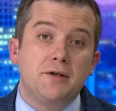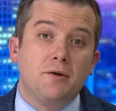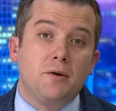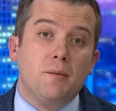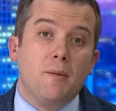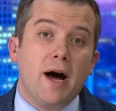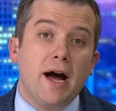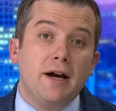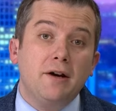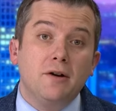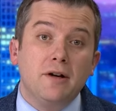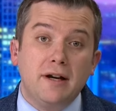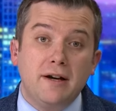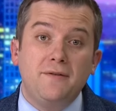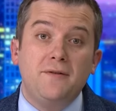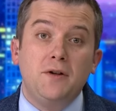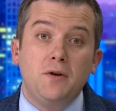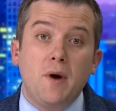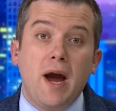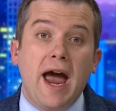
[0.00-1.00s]
a reminder,
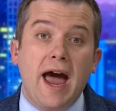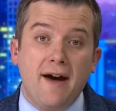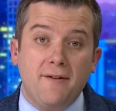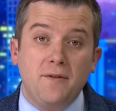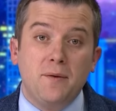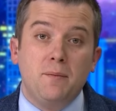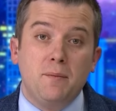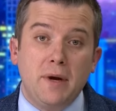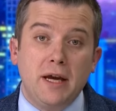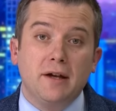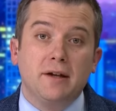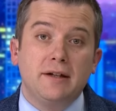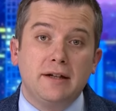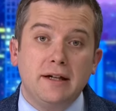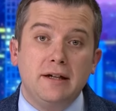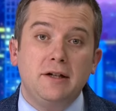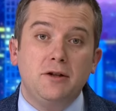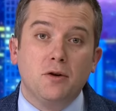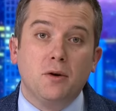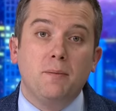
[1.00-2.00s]
if you haven't mailed
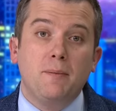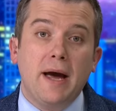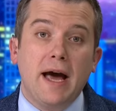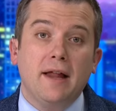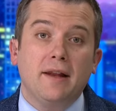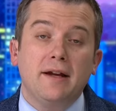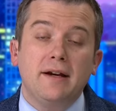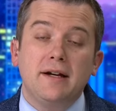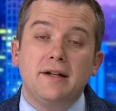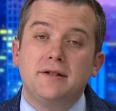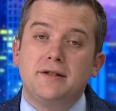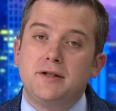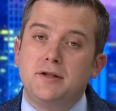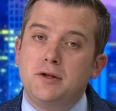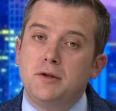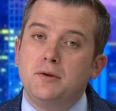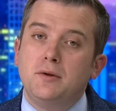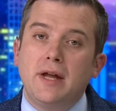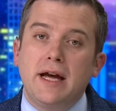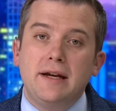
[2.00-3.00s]
in your ballot, it's
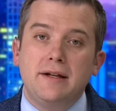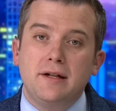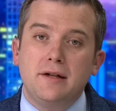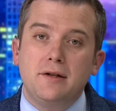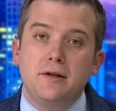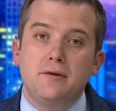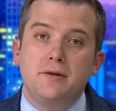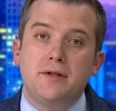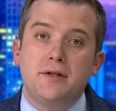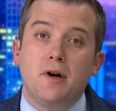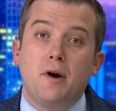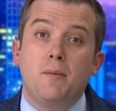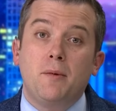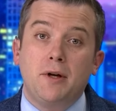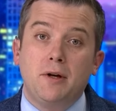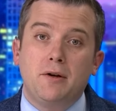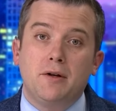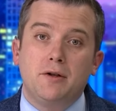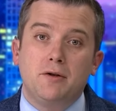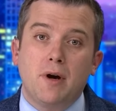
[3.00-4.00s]
too late to do so, but
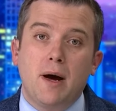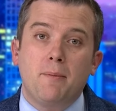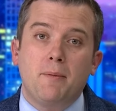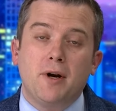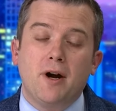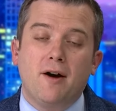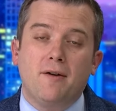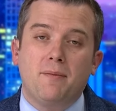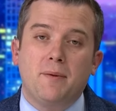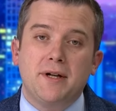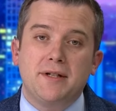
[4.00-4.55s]
you can drop it off by